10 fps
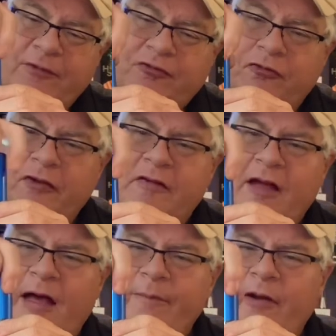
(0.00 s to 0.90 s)
Screw the
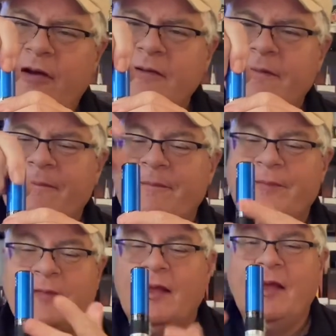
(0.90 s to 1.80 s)
top on
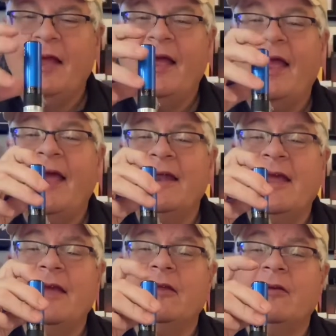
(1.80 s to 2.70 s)
and
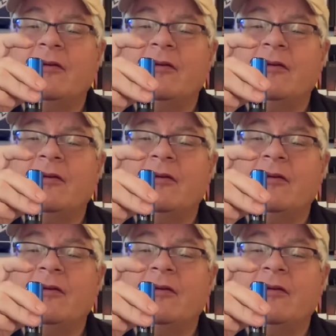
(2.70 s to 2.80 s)
hit.